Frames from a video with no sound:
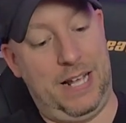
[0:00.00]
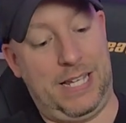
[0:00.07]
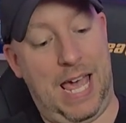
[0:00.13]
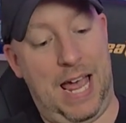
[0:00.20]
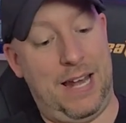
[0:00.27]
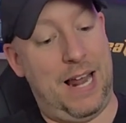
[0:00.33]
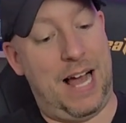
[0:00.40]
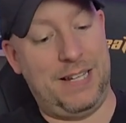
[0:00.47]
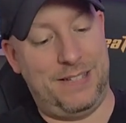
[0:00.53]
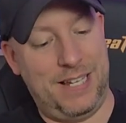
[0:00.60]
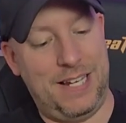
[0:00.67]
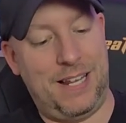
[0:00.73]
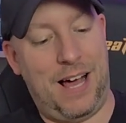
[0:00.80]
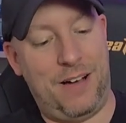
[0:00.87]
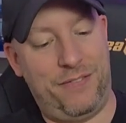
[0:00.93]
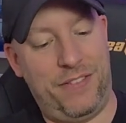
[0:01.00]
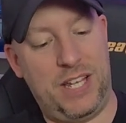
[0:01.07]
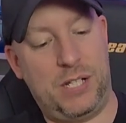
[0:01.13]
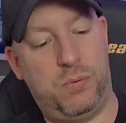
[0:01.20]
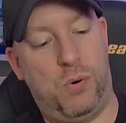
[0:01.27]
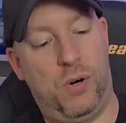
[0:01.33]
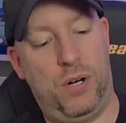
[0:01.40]
Again, I did have
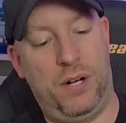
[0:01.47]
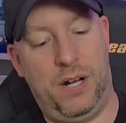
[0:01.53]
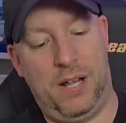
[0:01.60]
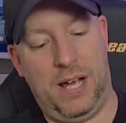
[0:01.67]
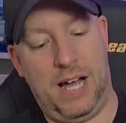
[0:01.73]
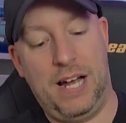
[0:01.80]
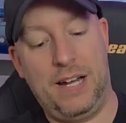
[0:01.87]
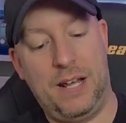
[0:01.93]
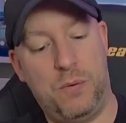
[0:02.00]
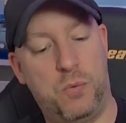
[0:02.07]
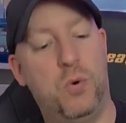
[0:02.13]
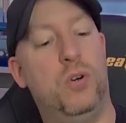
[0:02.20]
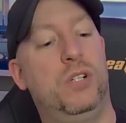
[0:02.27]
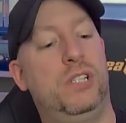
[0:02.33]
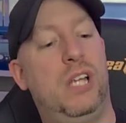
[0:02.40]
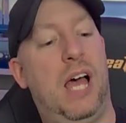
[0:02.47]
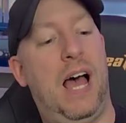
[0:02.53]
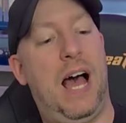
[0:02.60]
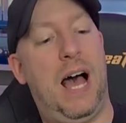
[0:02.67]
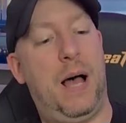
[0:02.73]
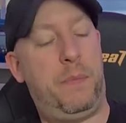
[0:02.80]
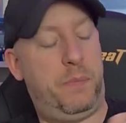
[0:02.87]
this one, and it was
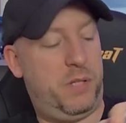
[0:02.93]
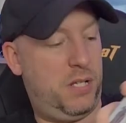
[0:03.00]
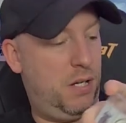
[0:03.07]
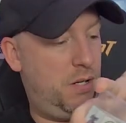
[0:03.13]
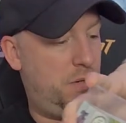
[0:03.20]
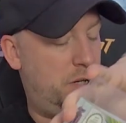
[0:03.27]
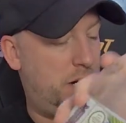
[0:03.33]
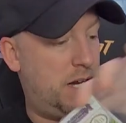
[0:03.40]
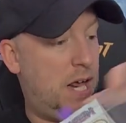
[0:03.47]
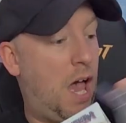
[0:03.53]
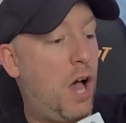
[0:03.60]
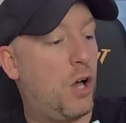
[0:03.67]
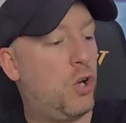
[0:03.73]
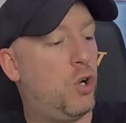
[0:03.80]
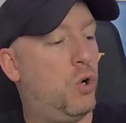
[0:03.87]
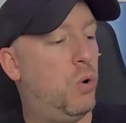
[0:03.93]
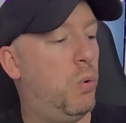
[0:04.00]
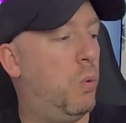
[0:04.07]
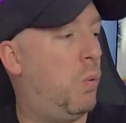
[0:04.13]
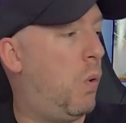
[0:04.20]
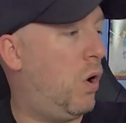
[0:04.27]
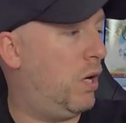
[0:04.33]
absolutely
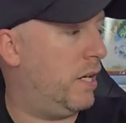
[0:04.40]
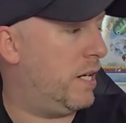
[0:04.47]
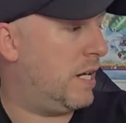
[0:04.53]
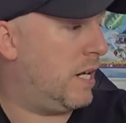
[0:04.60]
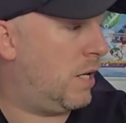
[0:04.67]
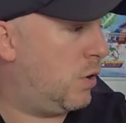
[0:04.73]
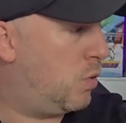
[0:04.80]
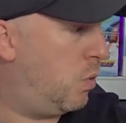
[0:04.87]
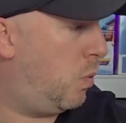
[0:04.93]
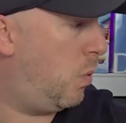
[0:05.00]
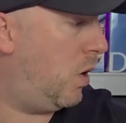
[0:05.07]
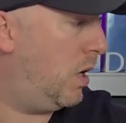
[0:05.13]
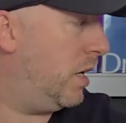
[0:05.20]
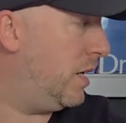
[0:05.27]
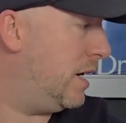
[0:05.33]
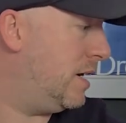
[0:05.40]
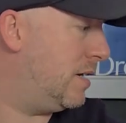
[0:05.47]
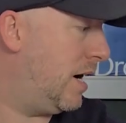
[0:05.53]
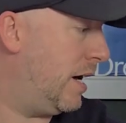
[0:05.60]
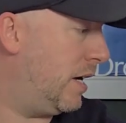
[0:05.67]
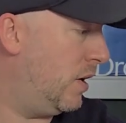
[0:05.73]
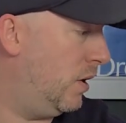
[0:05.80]
quality
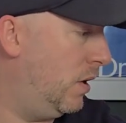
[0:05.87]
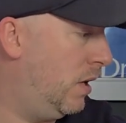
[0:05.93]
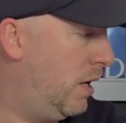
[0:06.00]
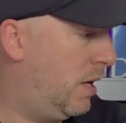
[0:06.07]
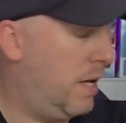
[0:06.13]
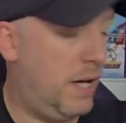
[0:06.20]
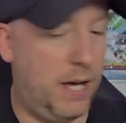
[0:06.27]
title.